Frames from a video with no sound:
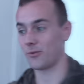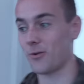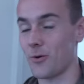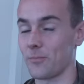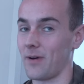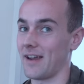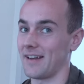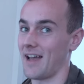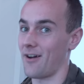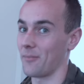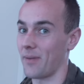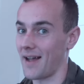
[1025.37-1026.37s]
we'll go right
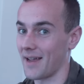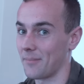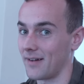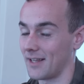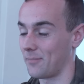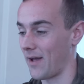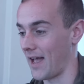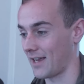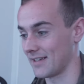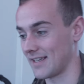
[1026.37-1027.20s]
now and buy a money pack,